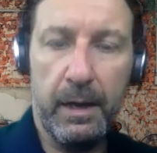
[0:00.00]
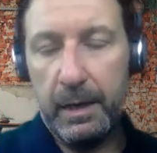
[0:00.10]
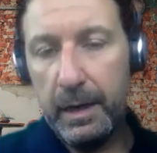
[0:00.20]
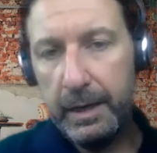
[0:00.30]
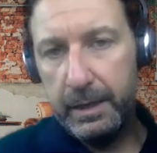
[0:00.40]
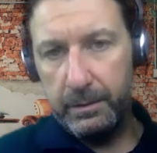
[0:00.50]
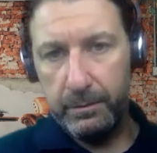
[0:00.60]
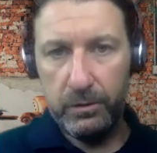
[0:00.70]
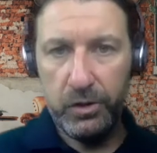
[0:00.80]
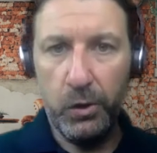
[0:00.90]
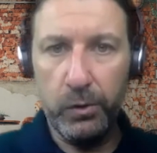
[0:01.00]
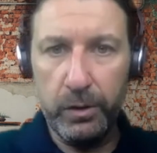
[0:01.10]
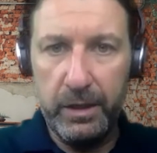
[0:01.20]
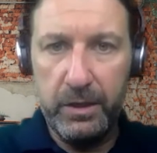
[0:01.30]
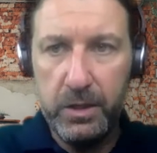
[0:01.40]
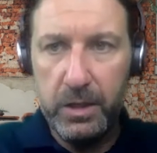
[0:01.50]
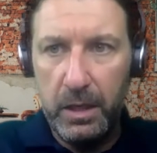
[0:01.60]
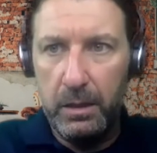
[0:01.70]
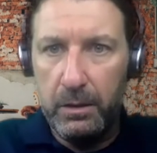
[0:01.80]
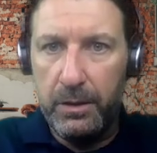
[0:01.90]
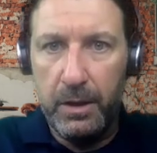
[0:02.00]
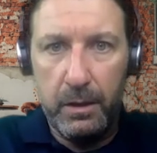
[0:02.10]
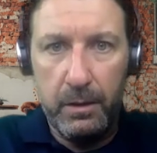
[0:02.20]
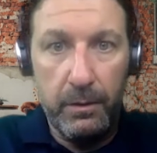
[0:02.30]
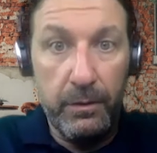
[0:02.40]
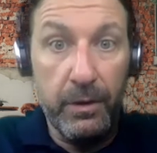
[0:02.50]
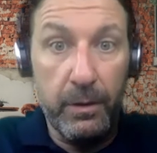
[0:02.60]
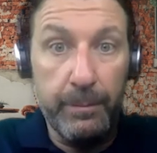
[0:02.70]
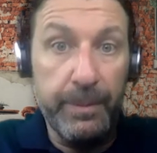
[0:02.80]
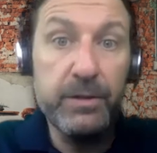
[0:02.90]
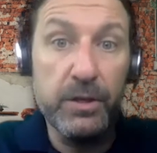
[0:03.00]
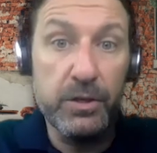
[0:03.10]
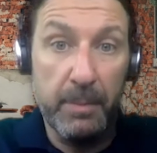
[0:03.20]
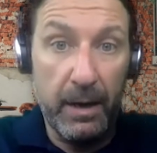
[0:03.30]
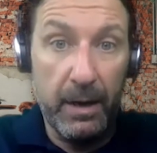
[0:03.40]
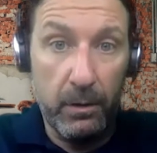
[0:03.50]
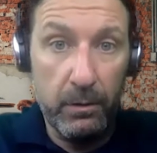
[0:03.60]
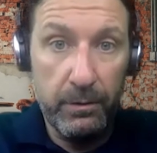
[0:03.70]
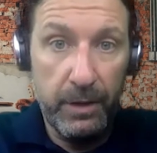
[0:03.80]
And I could totally see the business model